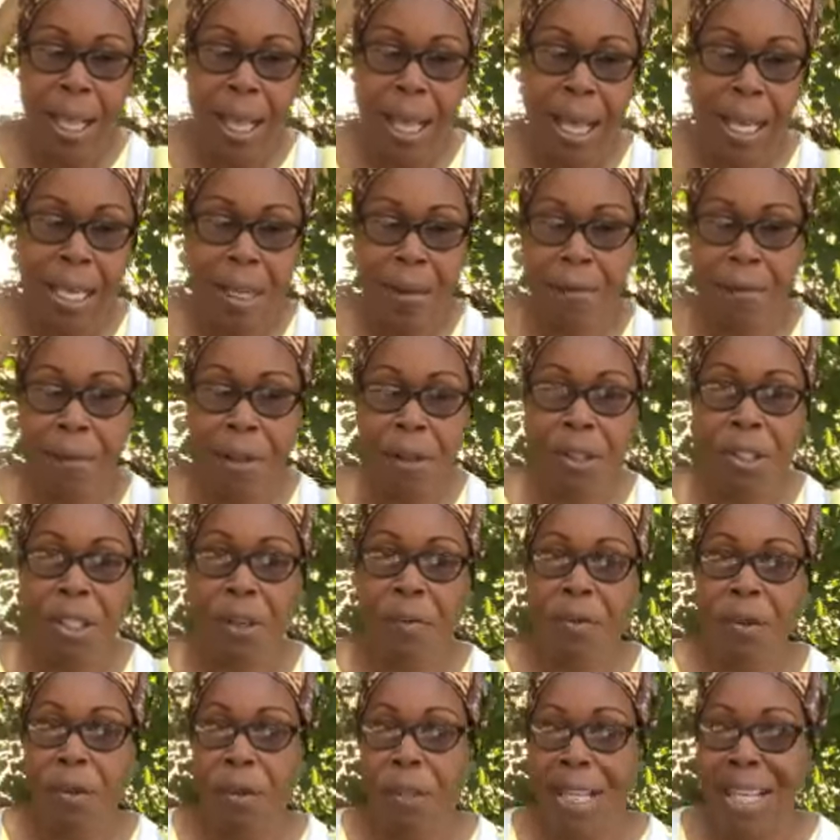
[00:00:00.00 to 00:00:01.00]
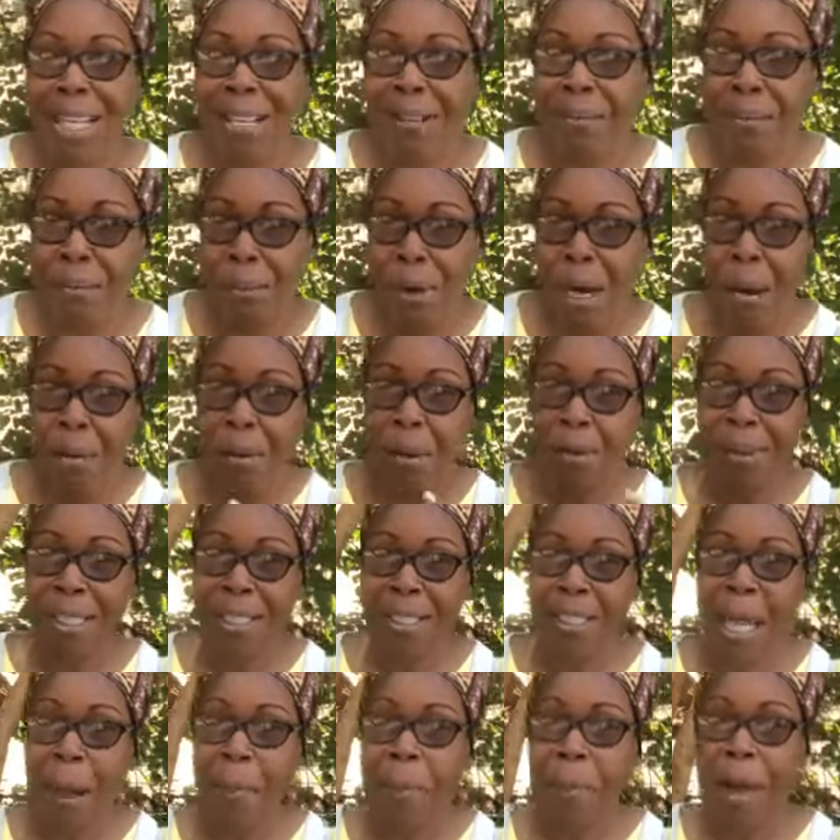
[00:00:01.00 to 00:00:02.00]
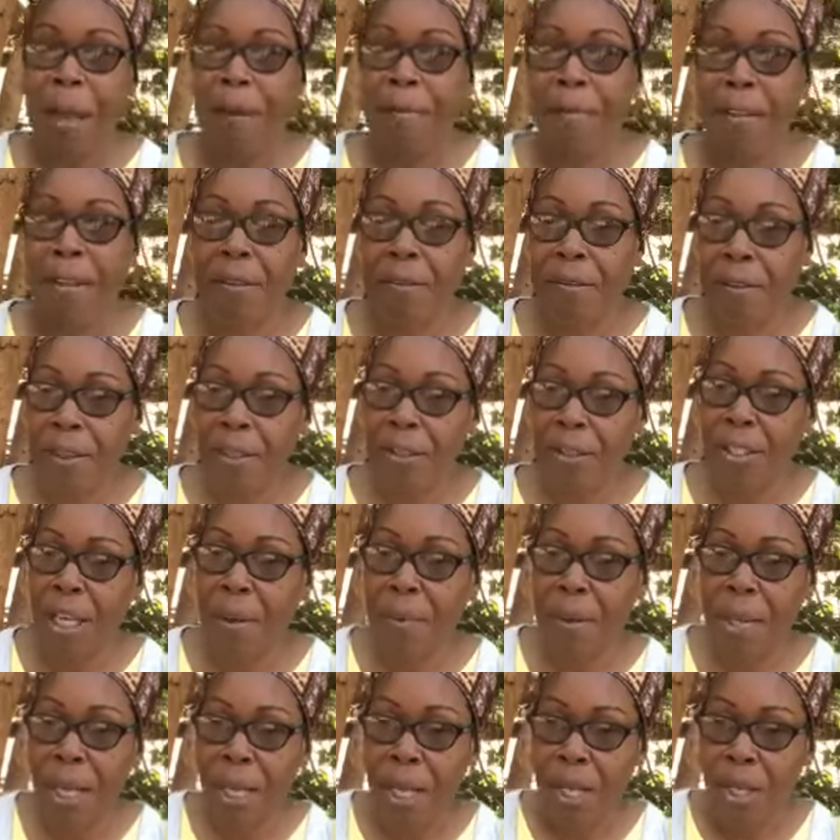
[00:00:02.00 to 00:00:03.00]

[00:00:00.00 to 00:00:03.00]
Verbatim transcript: And if those of you that probably stopped by for the first time,